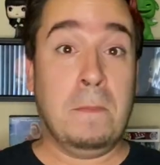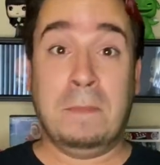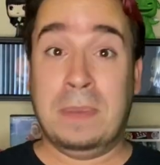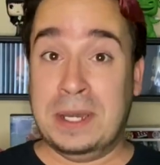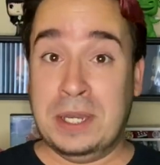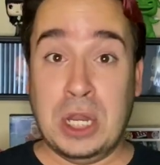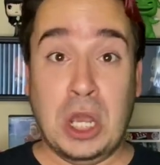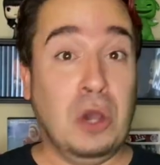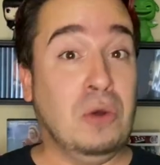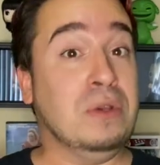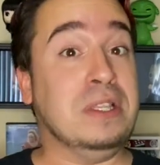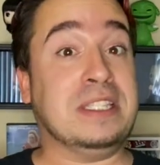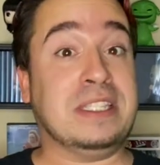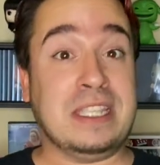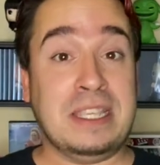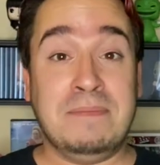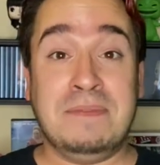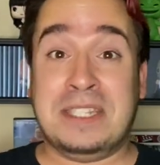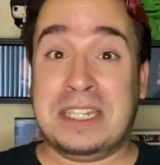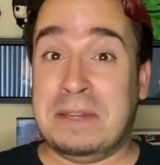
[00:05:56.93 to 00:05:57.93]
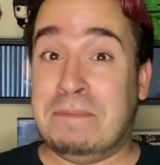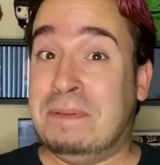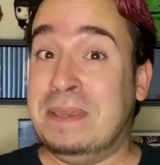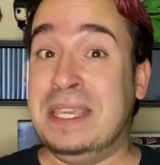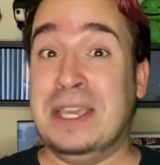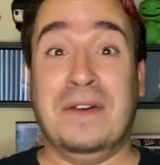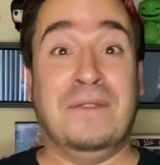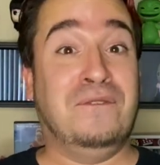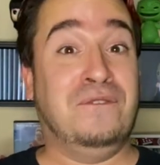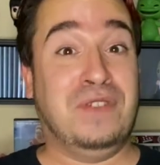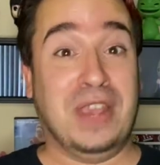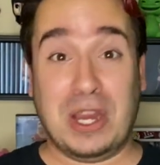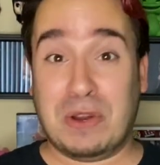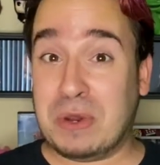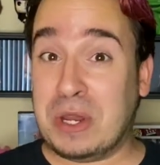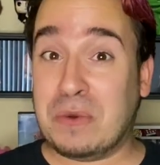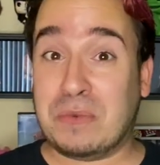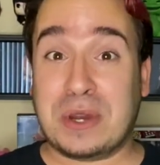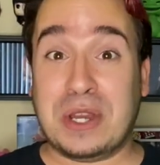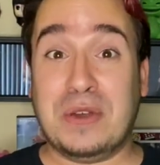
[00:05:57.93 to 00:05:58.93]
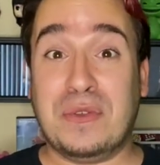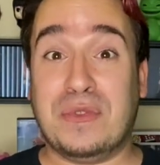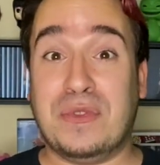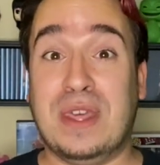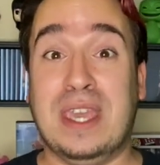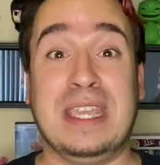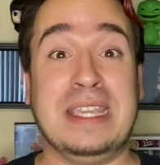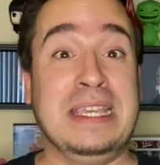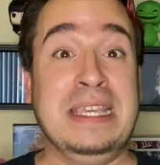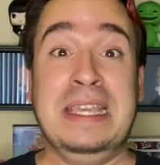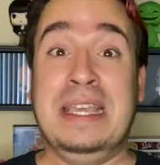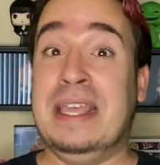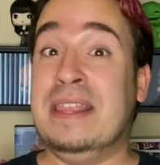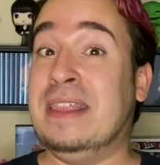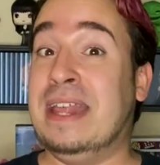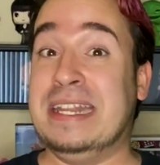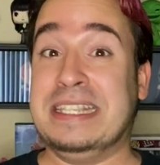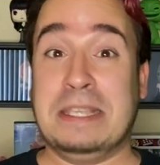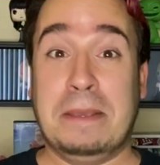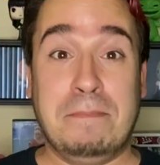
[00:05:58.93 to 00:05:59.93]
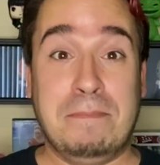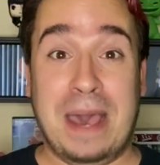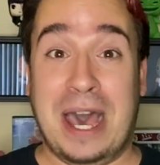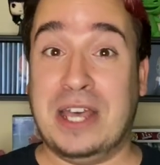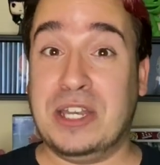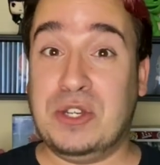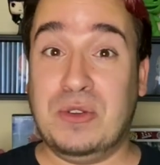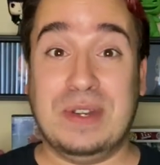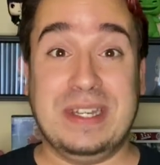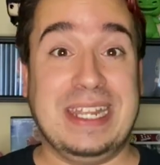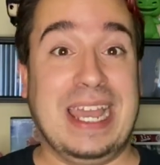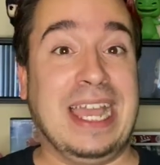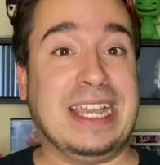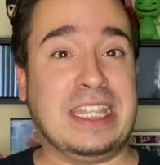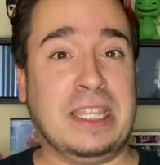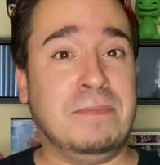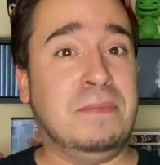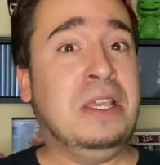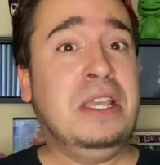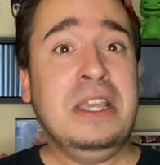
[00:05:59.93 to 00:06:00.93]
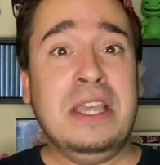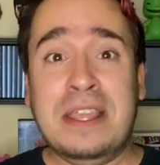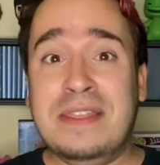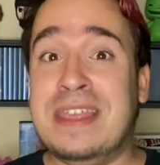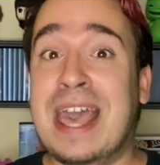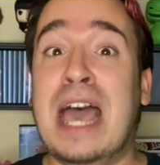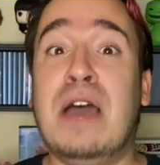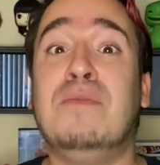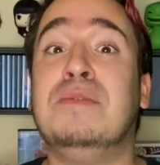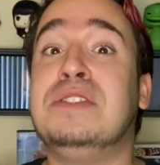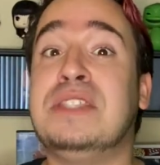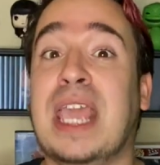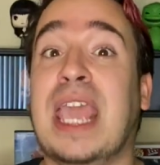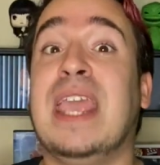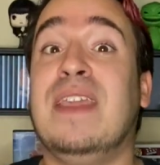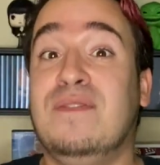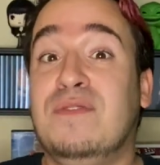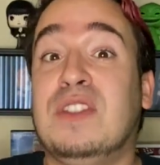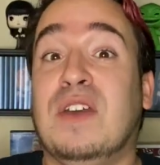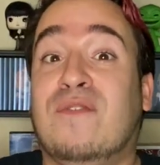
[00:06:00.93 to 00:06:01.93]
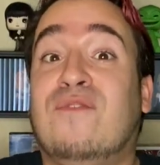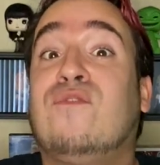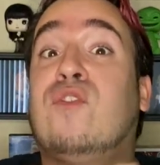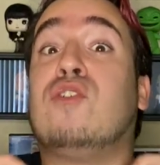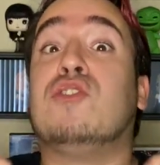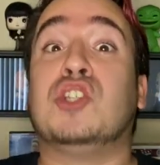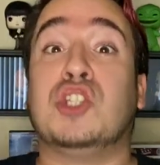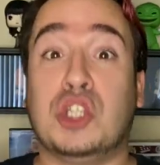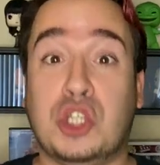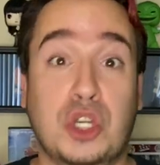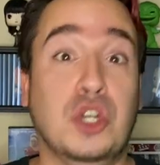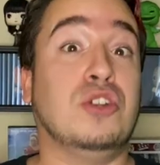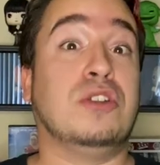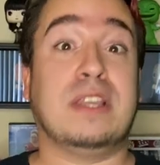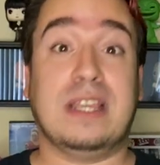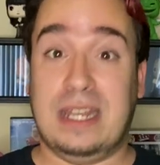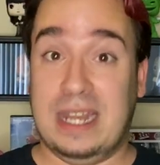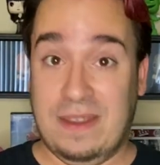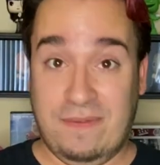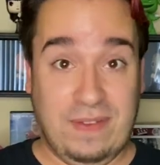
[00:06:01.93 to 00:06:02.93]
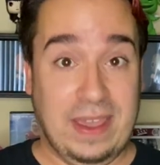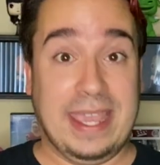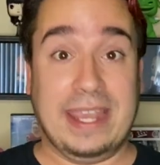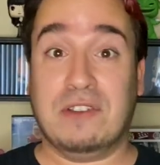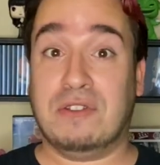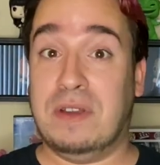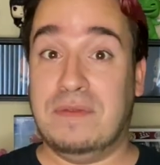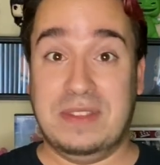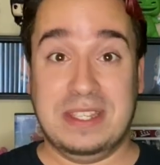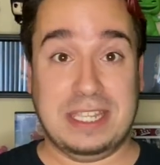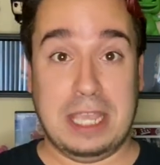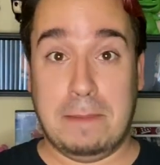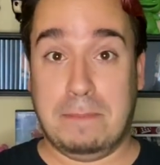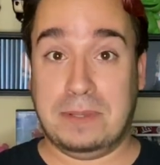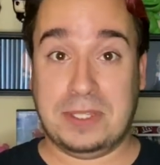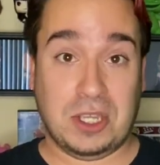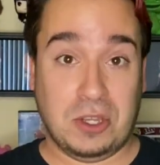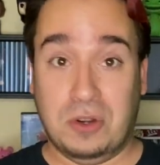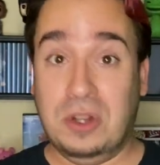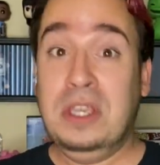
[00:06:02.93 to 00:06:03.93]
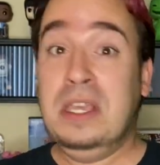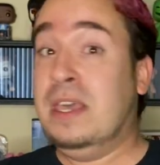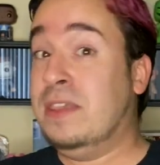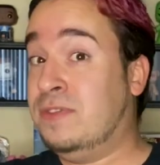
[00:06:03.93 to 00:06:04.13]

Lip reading: But nope, seems to be a very real thing that is about to attack them. That was the first good cliffhanger of this episode.